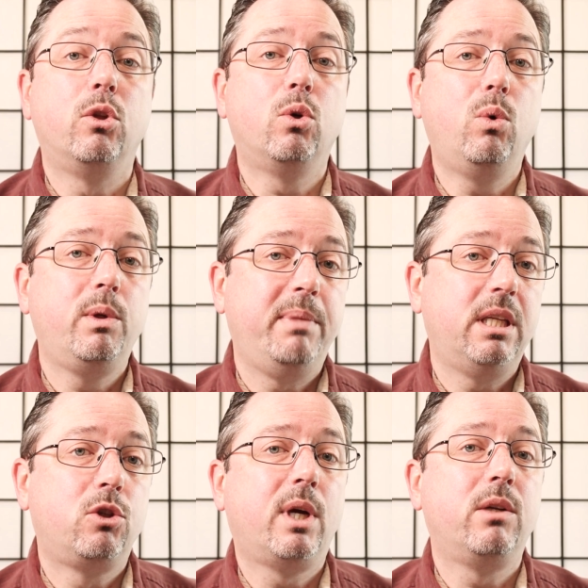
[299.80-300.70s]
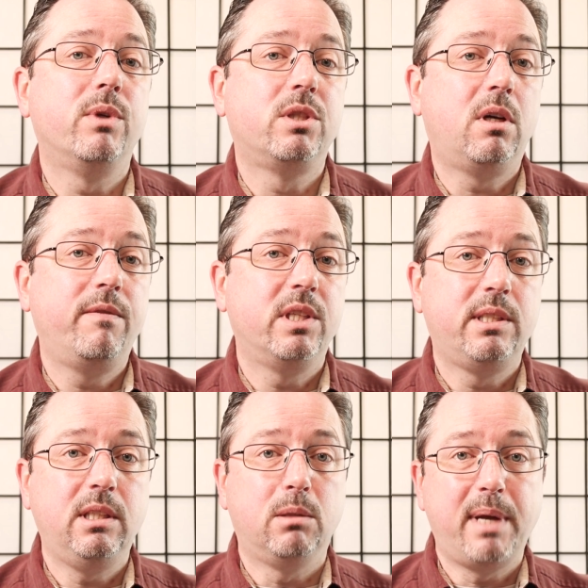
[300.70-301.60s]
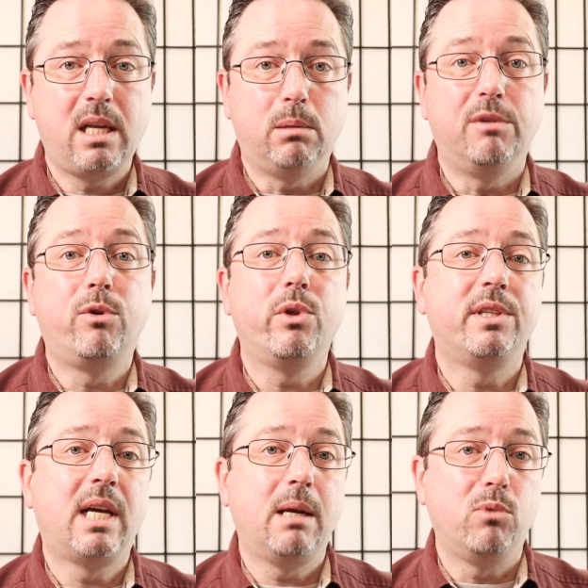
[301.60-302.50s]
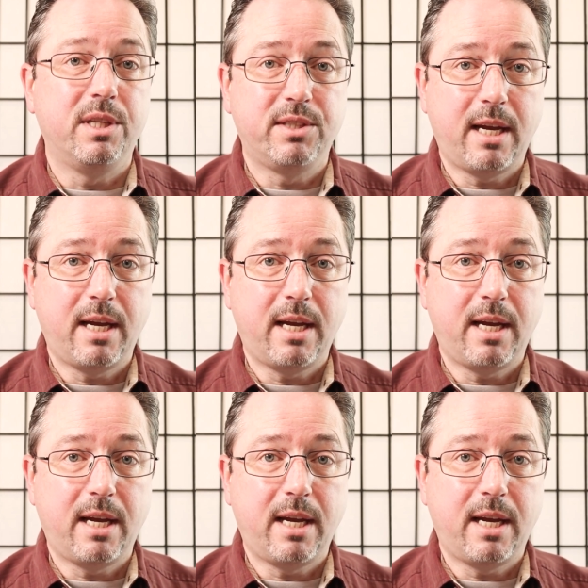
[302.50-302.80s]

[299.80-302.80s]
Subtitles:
The goal would be to try to resolve the scene or battle before the time runs